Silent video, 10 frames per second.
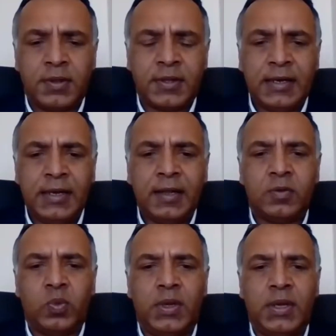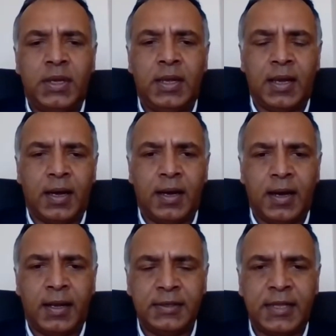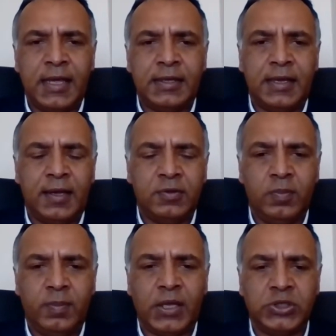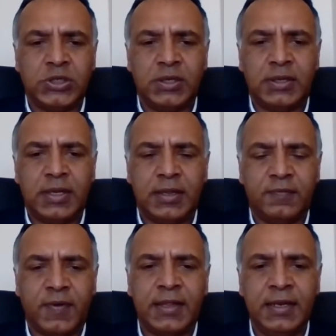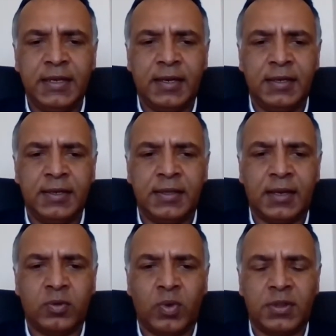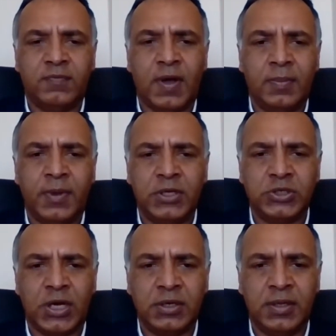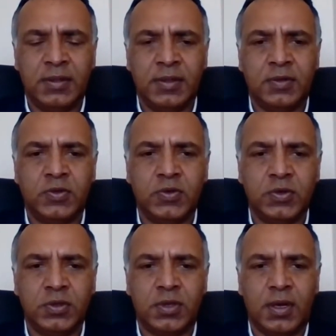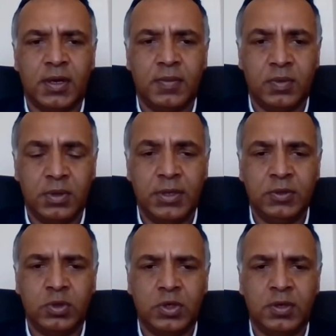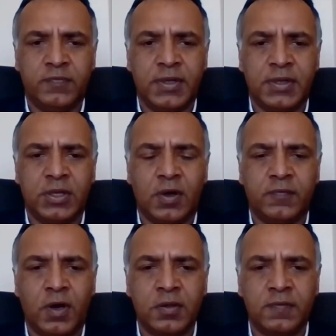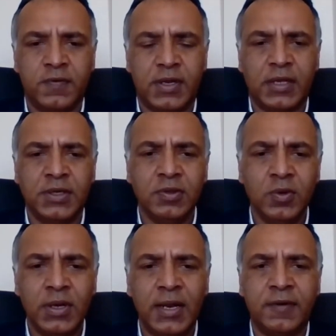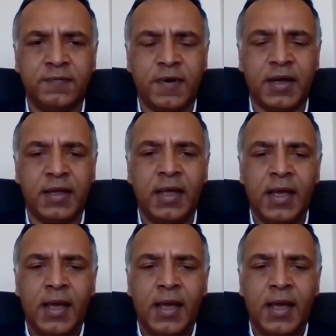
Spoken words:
the study that we are undertaking, as you mentioned, is a vaccine candidate that was developed at the Jenner Institute linked to the University of Oxford. And just to clarify